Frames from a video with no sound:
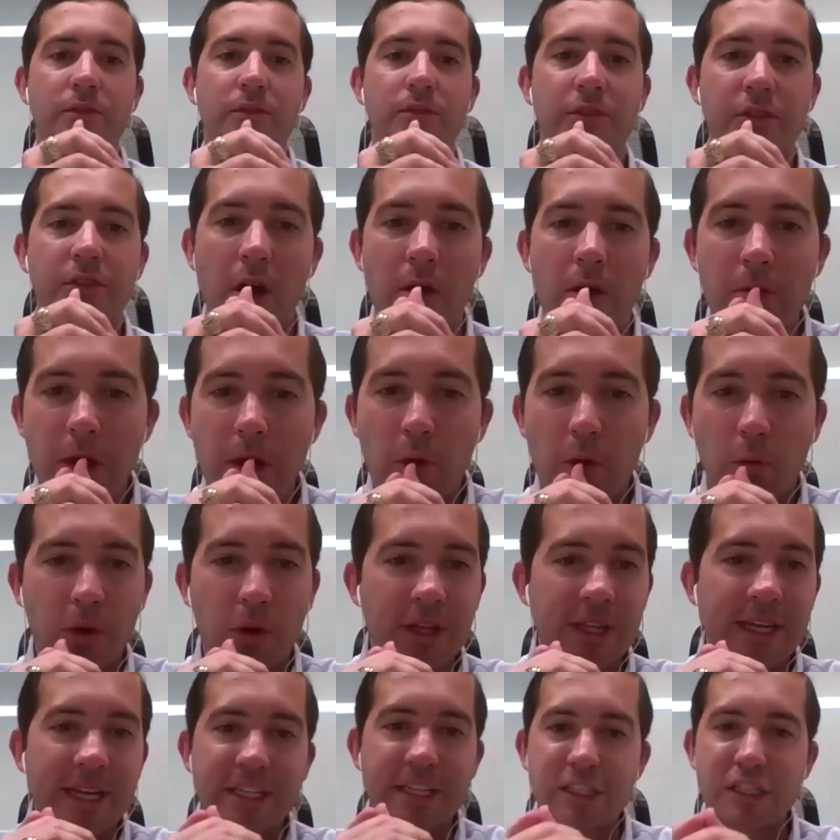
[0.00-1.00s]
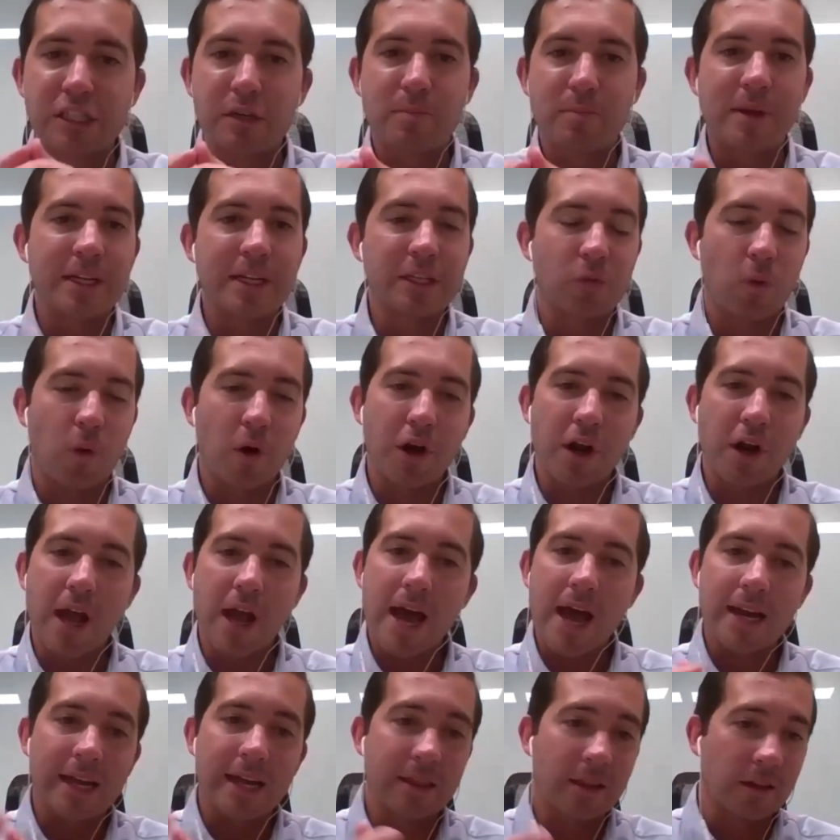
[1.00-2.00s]
So really it just depends where you're
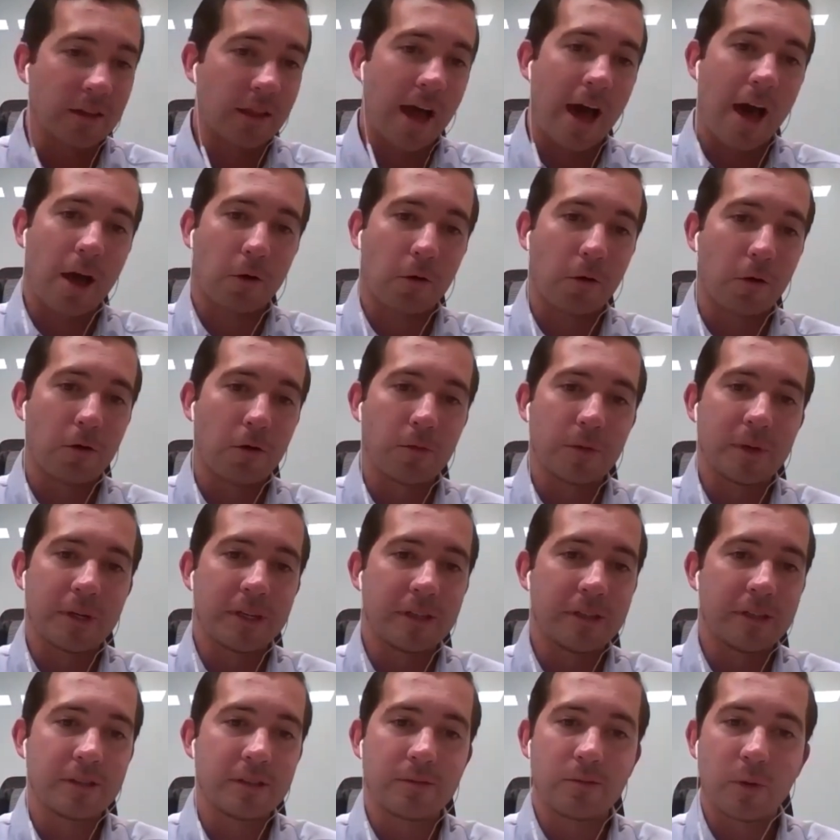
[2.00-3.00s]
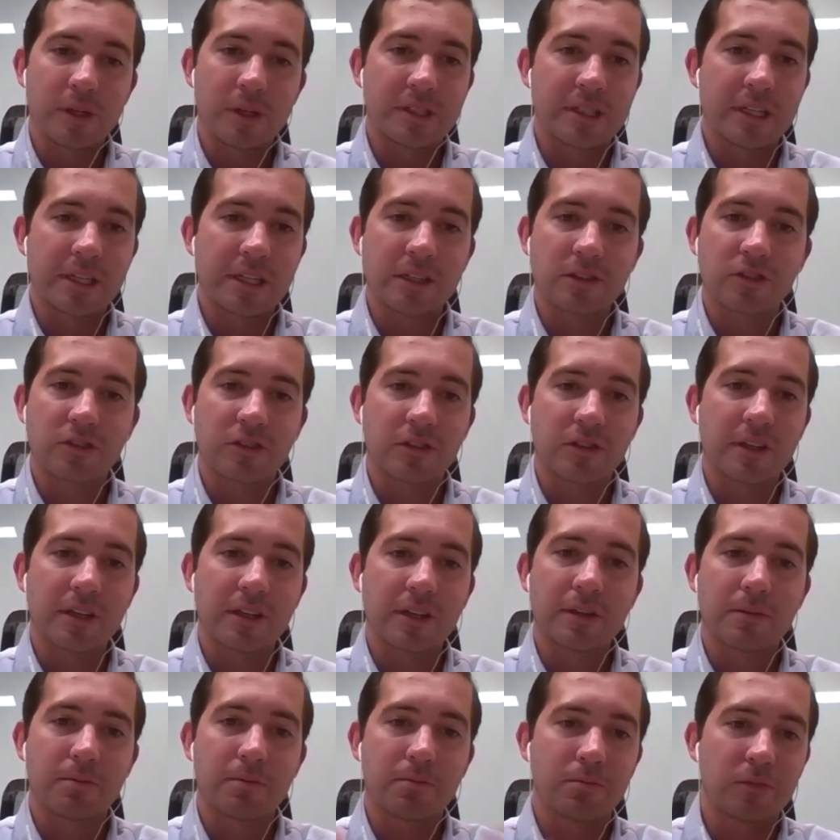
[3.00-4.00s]
at. In the lateral, we, we tend to
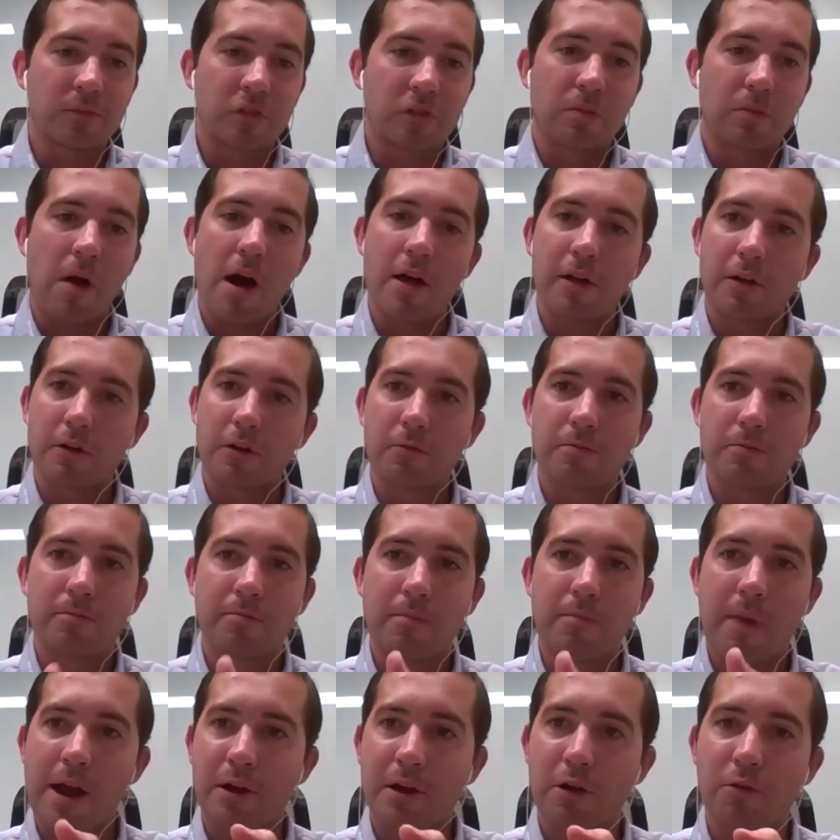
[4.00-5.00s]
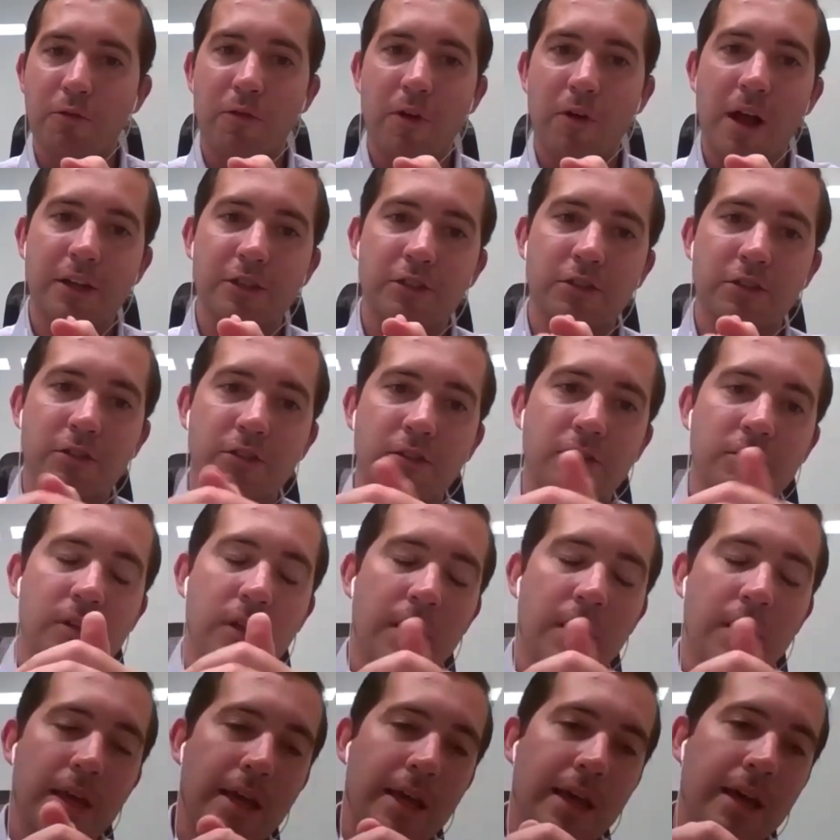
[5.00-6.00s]
see smaller microfractures
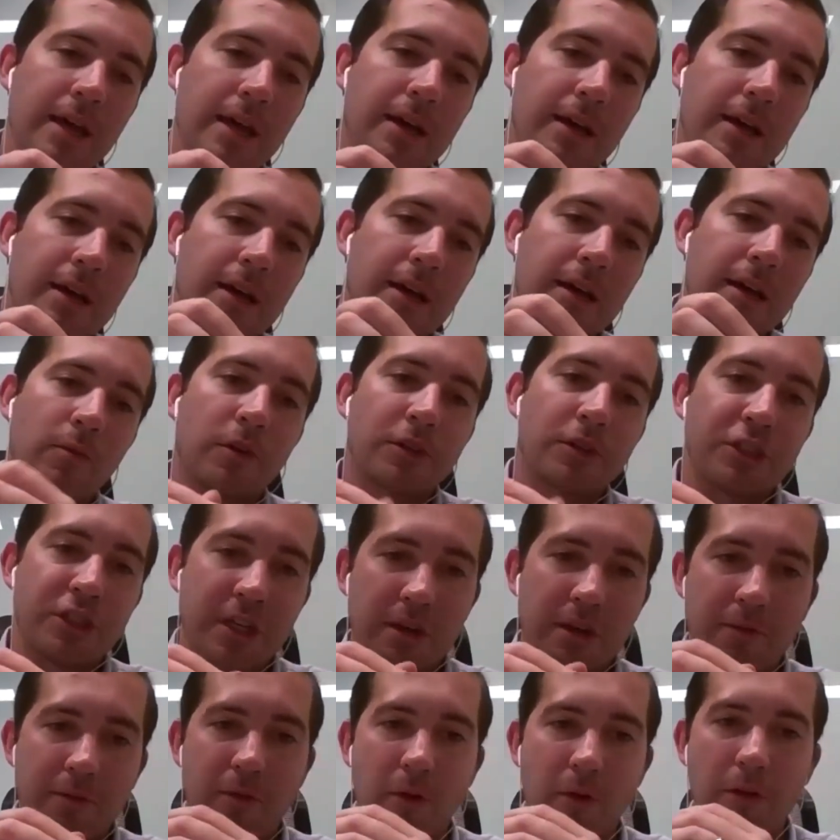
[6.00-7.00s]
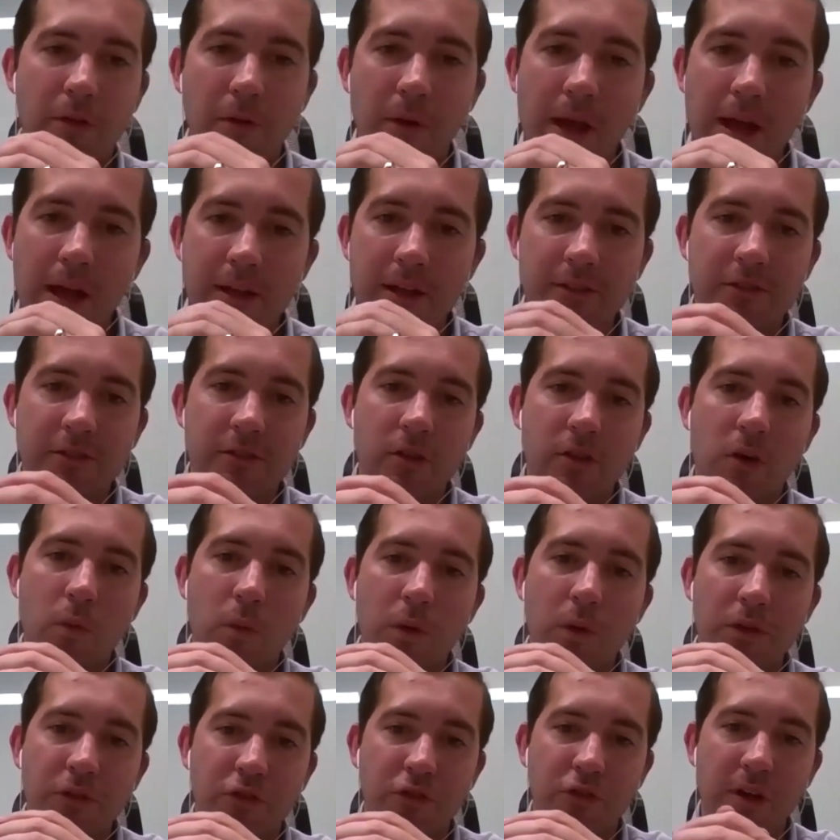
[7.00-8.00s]
uh, once you get further out. So
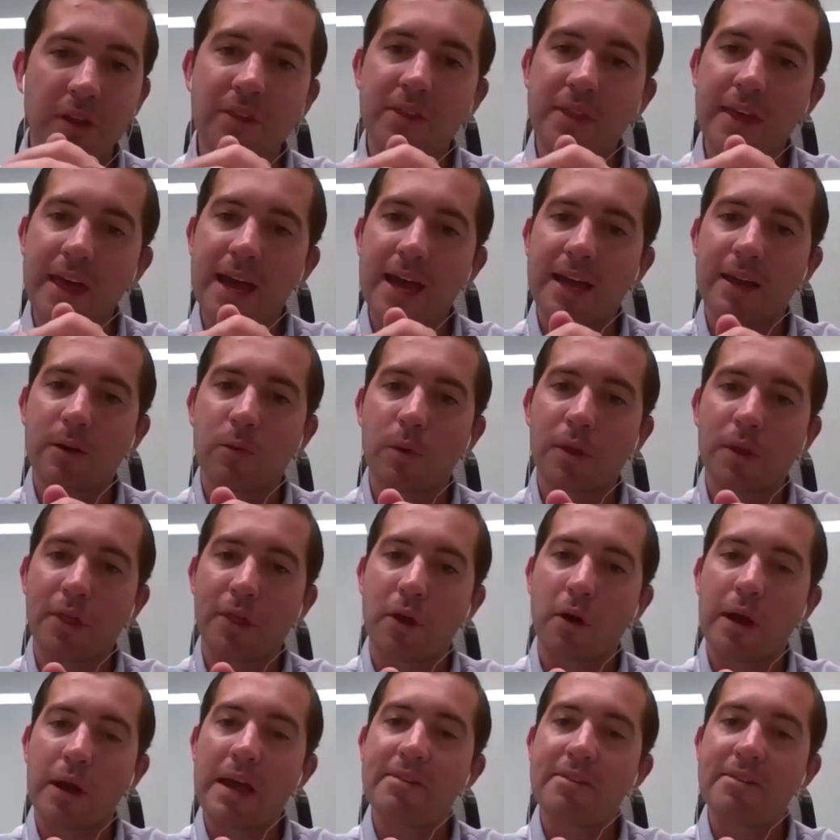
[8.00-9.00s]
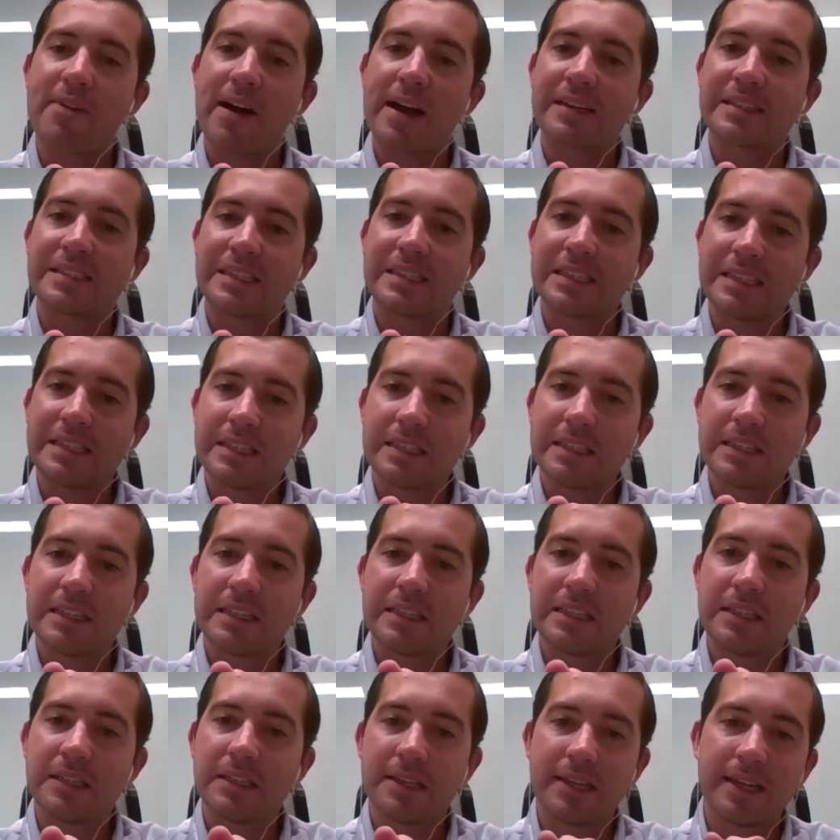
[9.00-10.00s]
we'll treat that with our F I T,
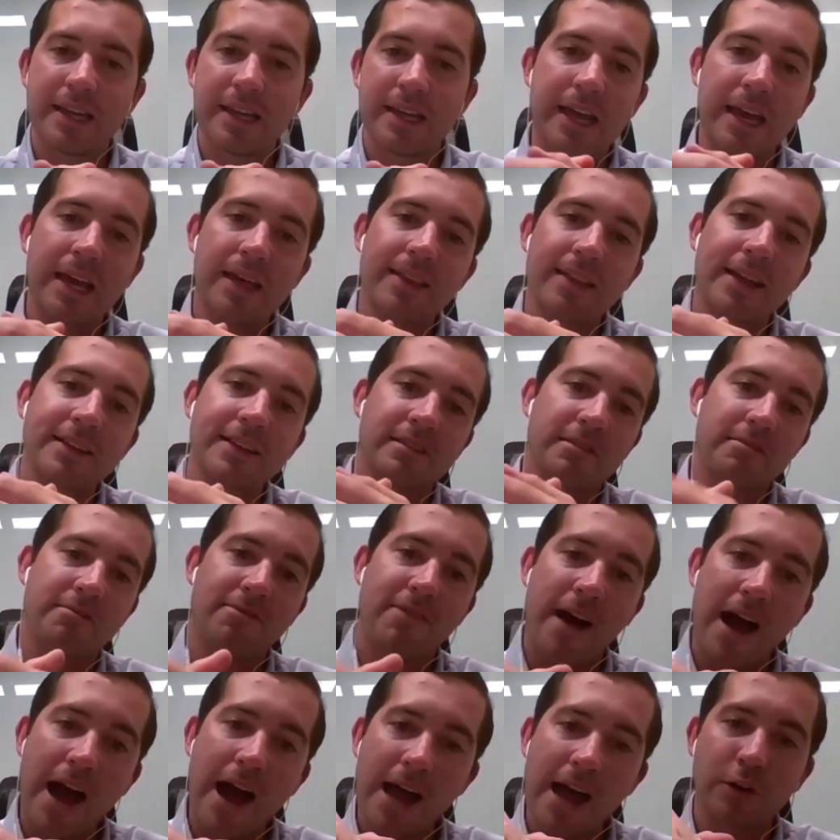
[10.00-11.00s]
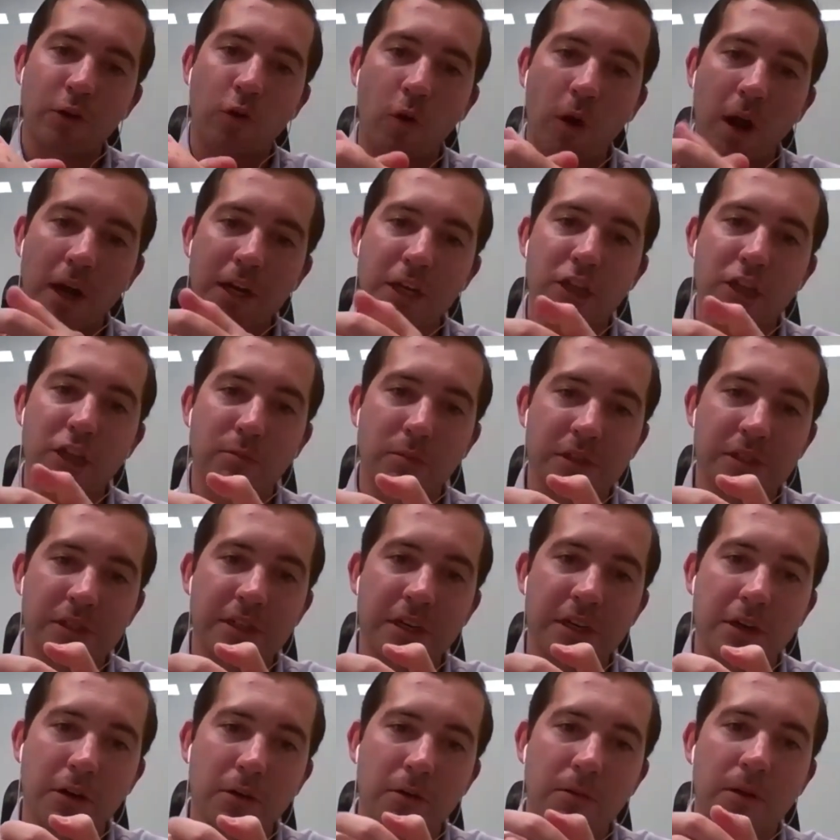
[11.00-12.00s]
and that's a fine granular
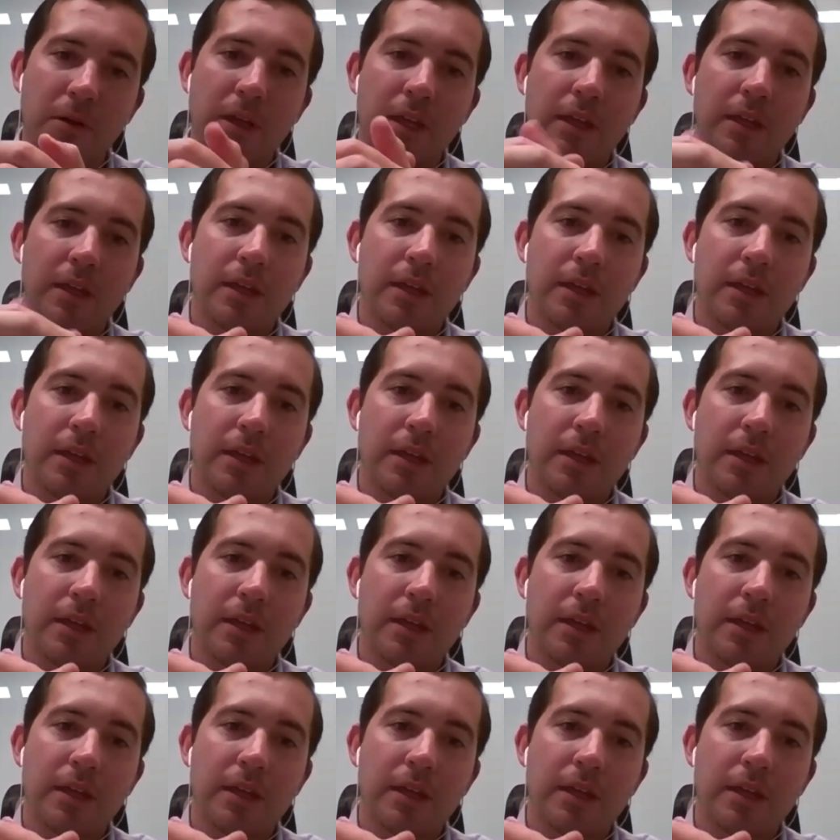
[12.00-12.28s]
material.